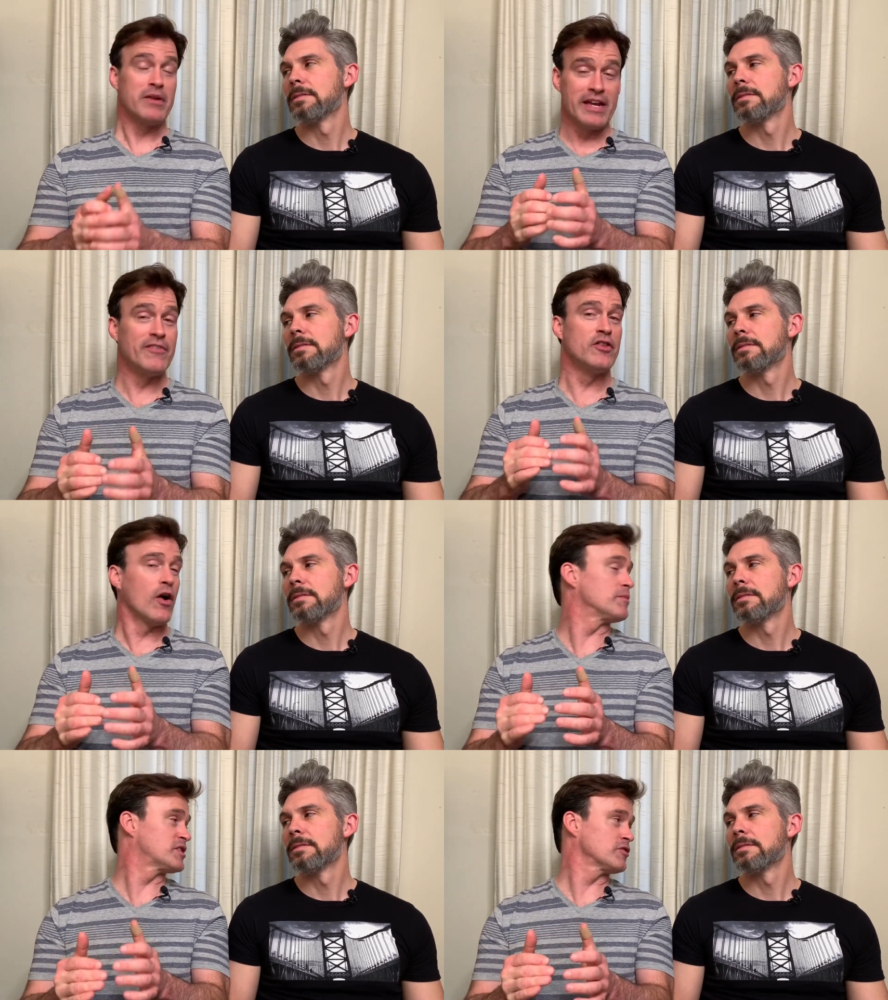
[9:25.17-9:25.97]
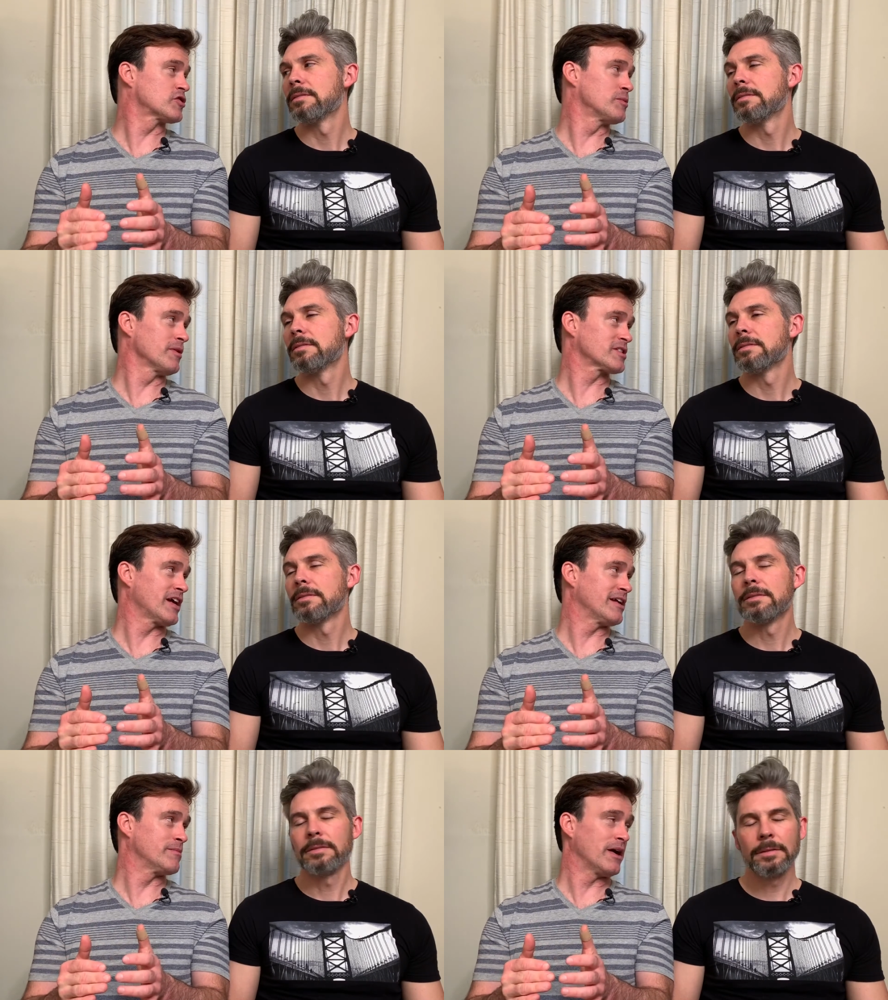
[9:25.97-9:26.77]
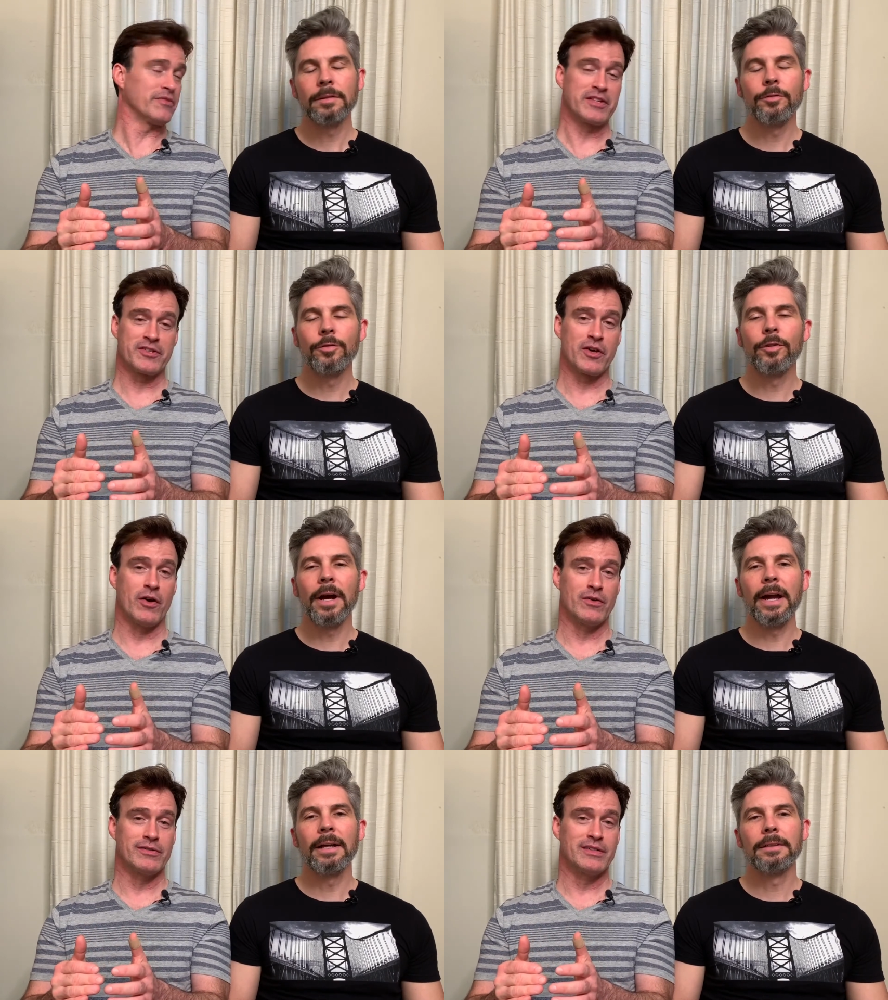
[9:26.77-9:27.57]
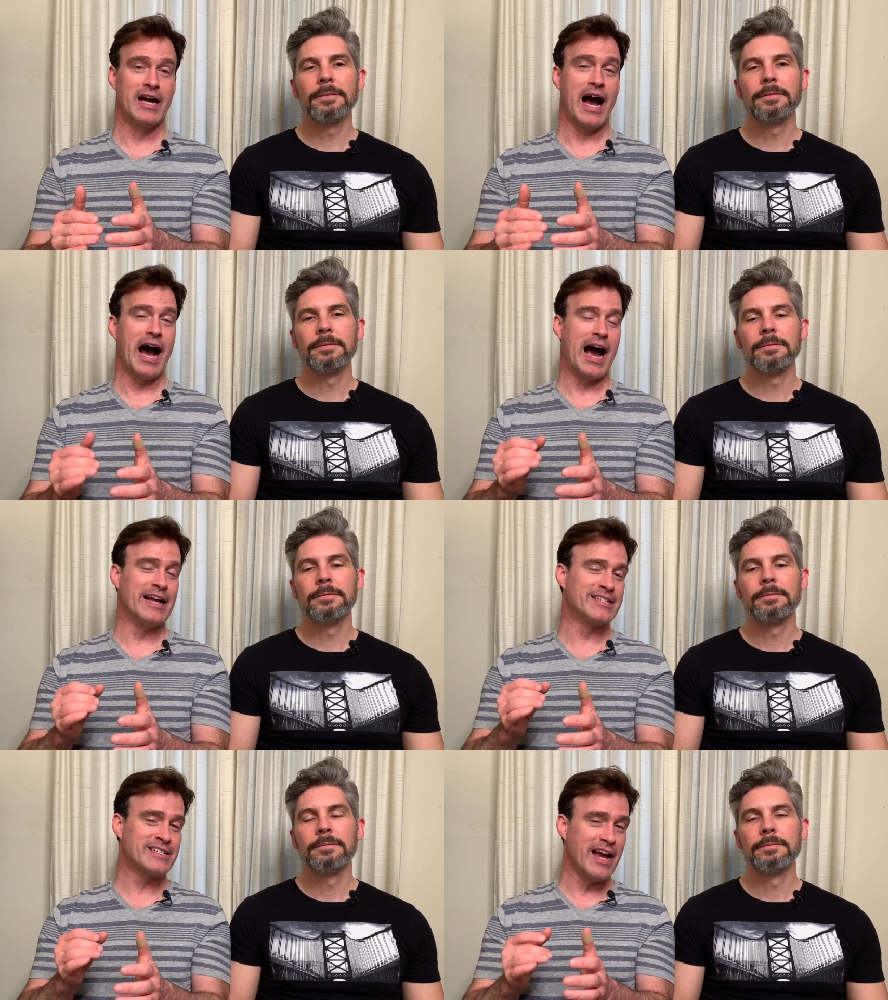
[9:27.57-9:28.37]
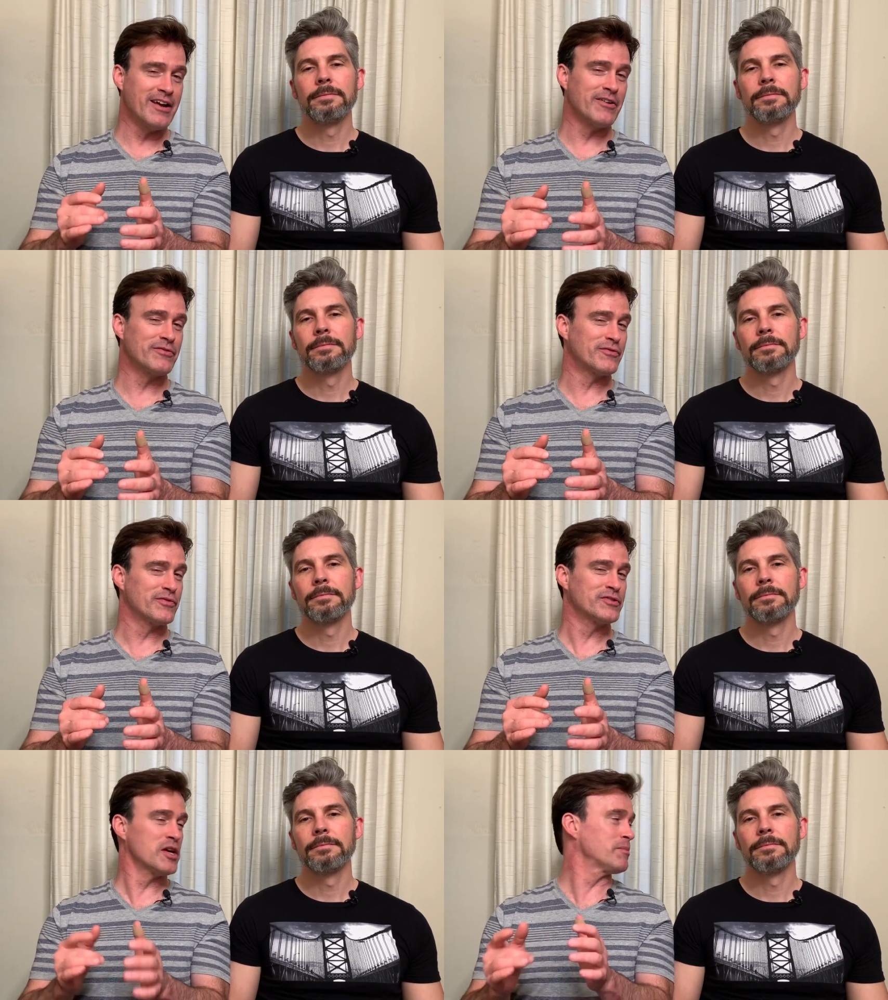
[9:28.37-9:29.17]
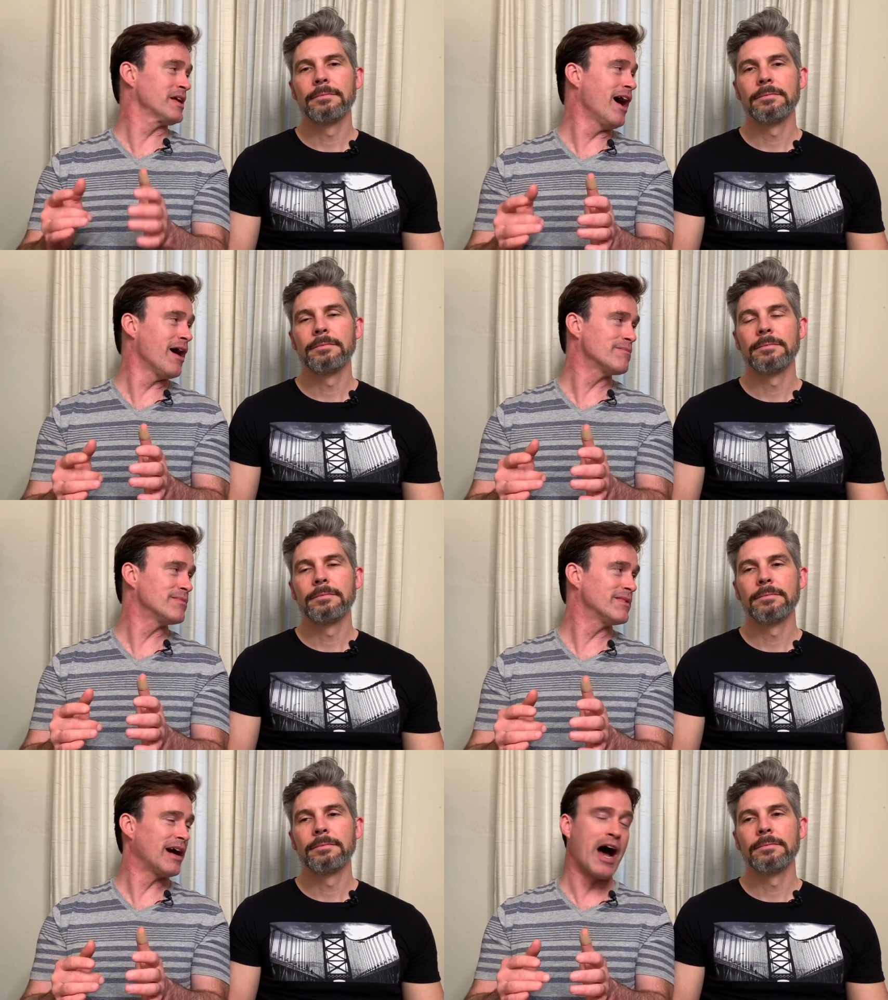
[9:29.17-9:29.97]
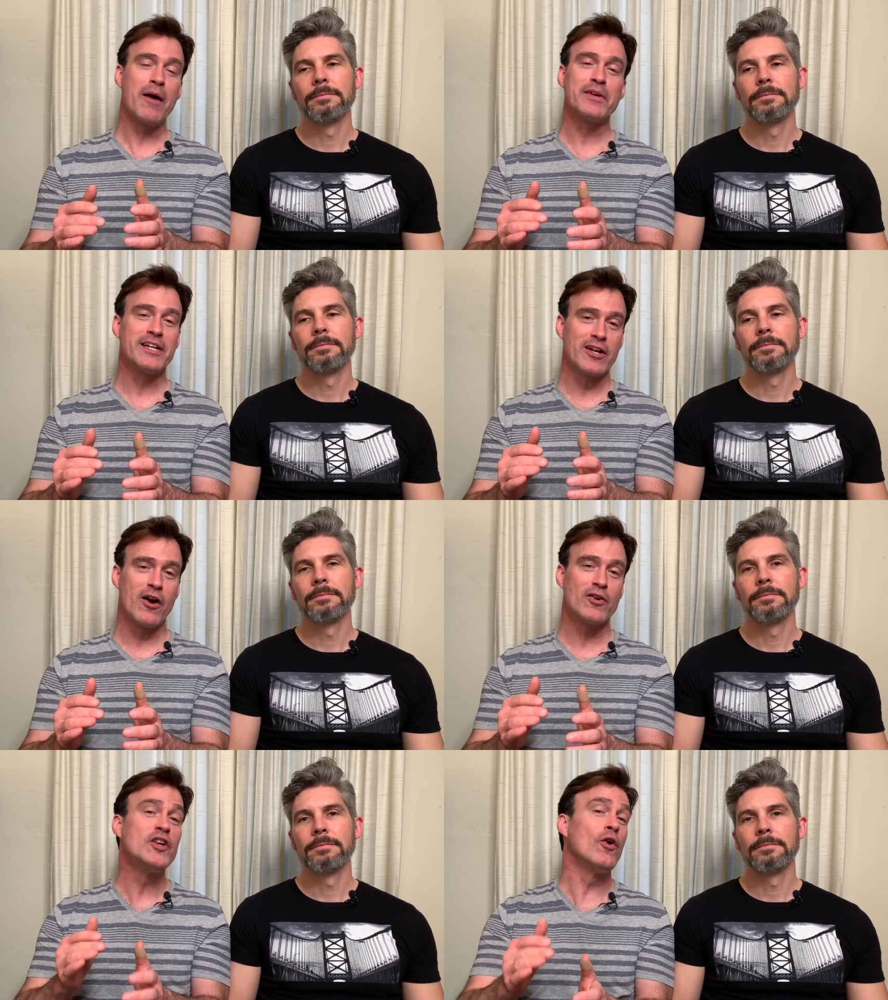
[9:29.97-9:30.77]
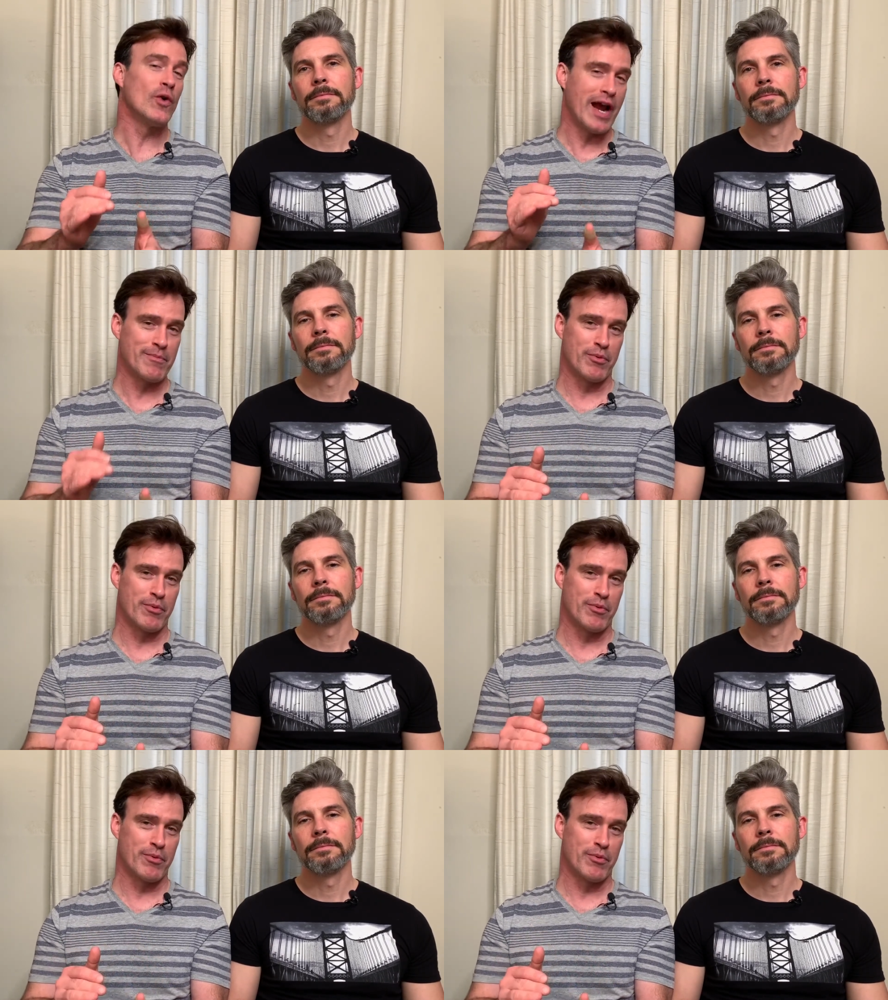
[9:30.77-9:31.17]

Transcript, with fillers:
Speaker 1: Even though I'm still super excited about this. So right. instead of jumping up, I'm going to go, you're right,